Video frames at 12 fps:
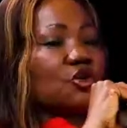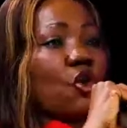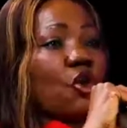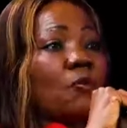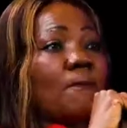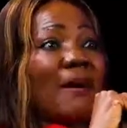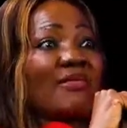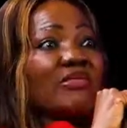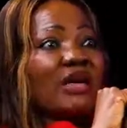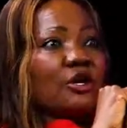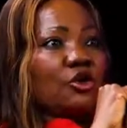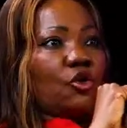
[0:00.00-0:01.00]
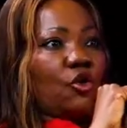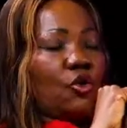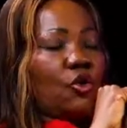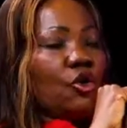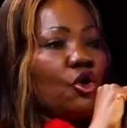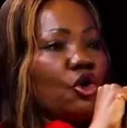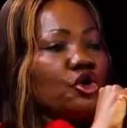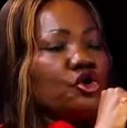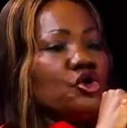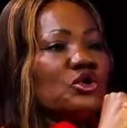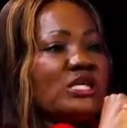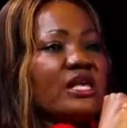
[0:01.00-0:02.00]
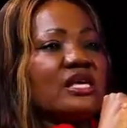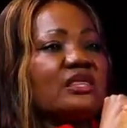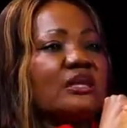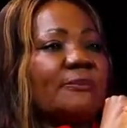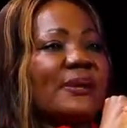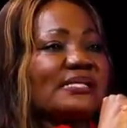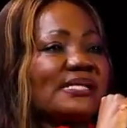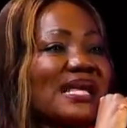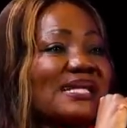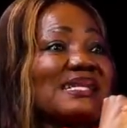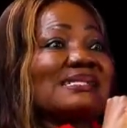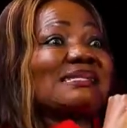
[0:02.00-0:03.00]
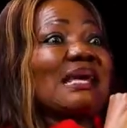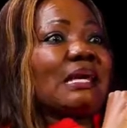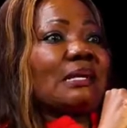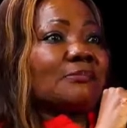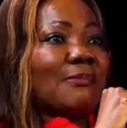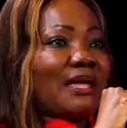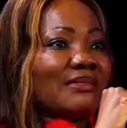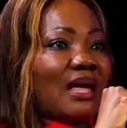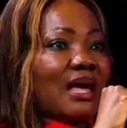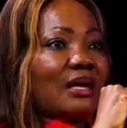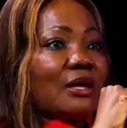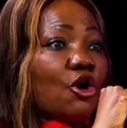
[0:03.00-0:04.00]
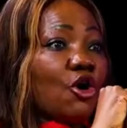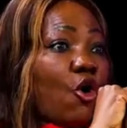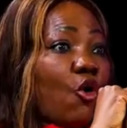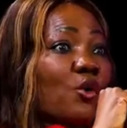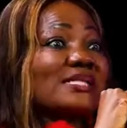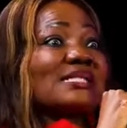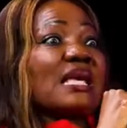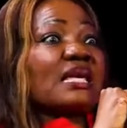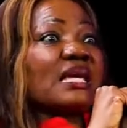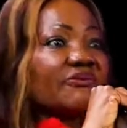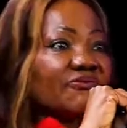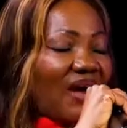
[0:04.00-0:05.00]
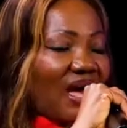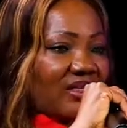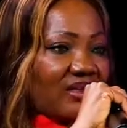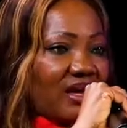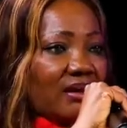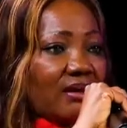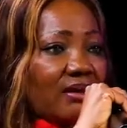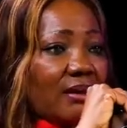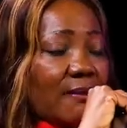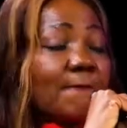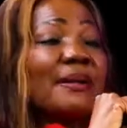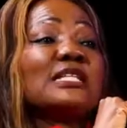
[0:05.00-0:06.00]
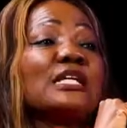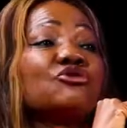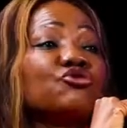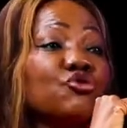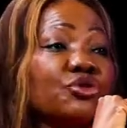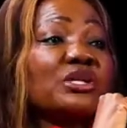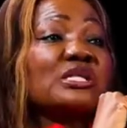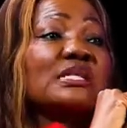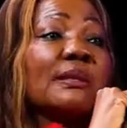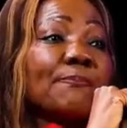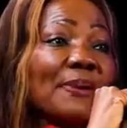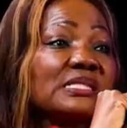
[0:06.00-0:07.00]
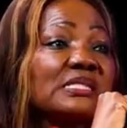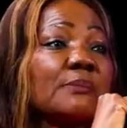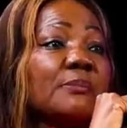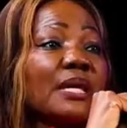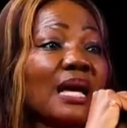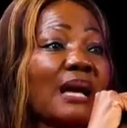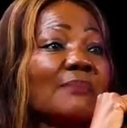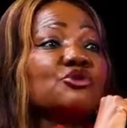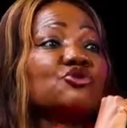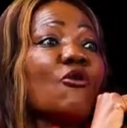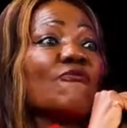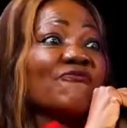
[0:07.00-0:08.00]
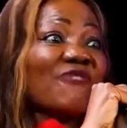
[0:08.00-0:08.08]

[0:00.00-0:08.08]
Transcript: in law and mother in law, you see the person as a second mother or a second father. But the truth is, the person becomes your